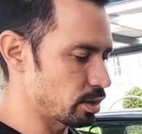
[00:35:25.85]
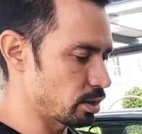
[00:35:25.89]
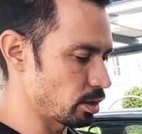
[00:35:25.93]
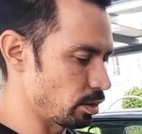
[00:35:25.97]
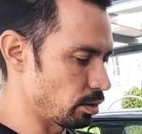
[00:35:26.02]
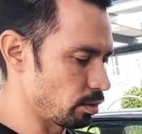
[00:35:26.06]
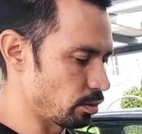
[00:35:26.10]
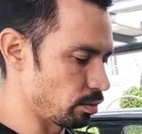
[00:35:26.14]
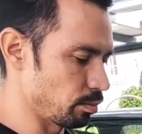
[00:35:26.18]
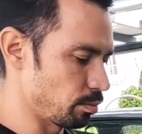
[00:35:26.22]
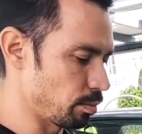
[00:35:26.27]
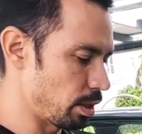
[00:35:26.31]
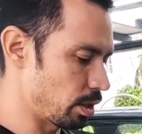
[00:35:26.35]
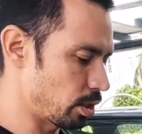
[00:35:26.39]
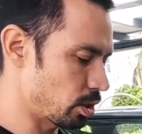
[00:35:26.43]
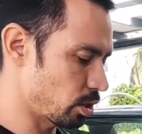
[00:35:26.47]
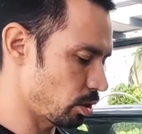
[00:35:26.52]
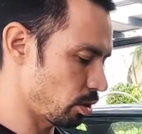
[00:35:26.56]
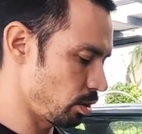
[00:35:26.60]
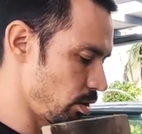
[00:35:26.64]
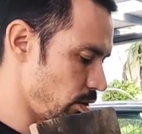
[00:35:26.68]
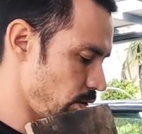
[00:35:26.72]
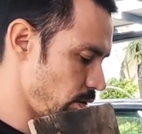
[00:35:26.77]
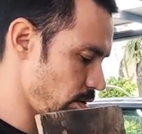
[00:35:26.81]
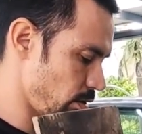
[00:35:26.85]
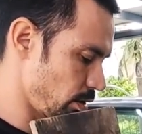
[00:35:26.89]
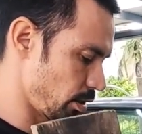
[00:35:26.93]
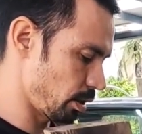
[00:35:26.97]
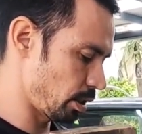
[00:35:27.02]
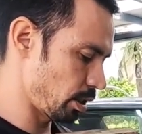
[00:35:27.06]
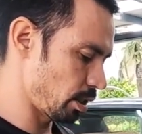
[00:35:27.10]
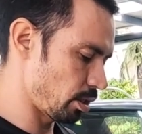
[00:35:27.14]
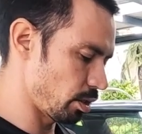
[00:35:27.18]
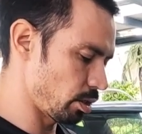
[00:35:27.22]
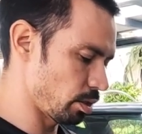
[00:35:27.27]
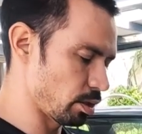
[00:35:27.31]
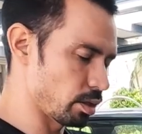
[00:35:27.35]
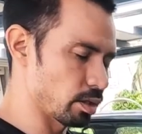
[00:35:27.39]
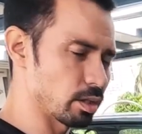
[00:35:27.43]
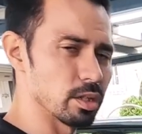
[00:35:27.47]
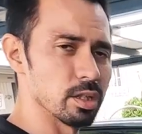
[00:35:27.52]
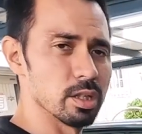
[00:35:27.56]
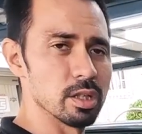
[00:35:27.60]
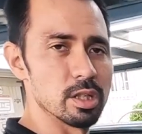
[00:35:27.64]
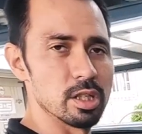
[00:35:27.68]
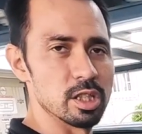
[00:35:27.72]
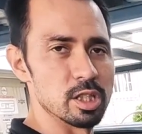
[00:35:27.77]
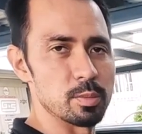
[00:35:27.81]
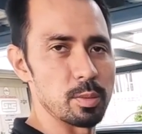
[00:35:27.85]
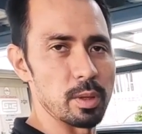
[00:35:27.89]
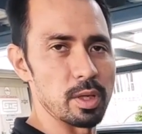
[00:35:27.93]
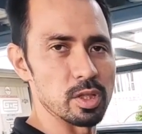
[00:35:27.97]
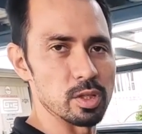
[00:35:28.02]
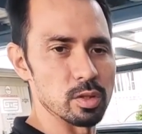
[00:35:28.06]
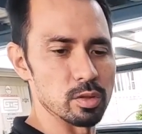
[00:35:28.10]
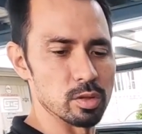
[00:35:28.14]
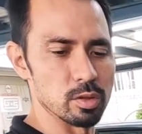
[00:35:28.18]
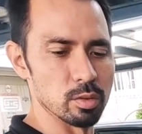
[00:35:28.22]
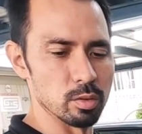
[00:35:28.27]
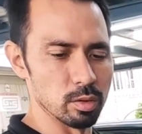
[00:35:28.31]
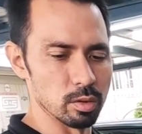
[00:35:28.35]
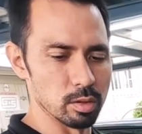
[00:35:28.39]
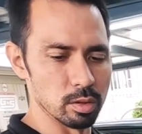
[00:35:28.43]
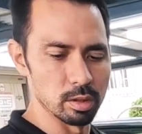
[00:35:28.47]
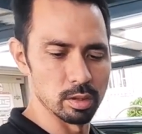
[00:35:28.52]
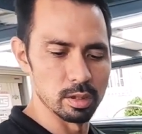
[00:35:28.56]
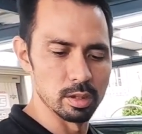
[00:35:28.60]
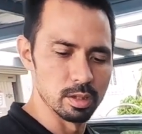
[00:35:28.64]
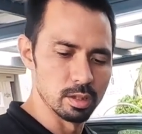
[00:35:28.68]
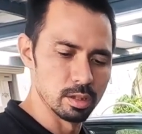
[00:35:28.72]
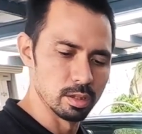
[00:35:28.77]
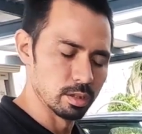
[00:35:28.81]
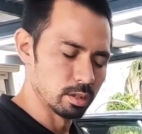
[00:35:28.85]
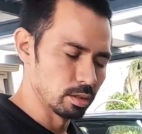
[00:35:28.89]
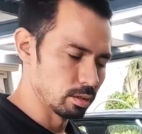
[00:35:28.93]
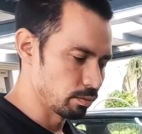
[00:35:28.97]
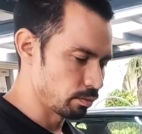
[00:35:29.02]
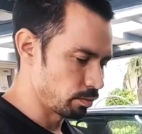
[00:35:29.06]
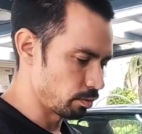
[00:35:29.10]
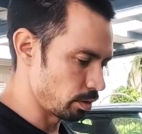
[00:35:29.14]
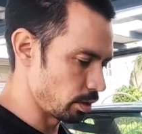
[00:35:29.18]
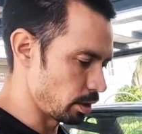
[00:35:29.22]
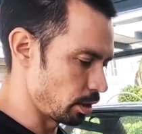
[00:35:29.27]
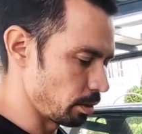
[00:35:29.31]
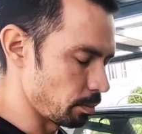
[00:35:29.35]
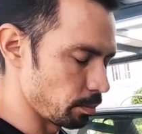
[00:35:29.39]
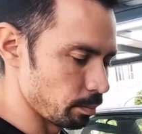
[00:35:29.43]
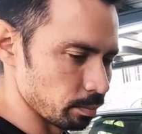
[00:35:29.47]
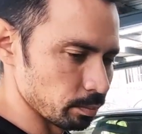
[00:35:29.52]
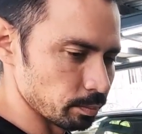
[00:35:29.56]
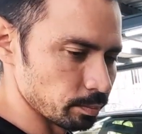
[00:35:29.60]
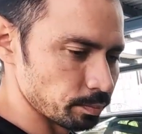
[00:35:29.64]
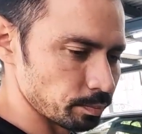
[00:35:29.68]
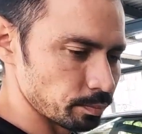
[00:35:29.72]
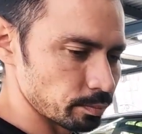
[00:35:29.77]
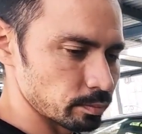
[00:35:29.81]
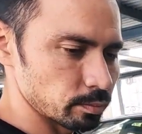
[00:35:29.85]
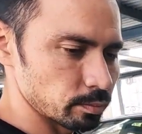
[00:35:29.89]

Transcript: So make sure you get your special tool from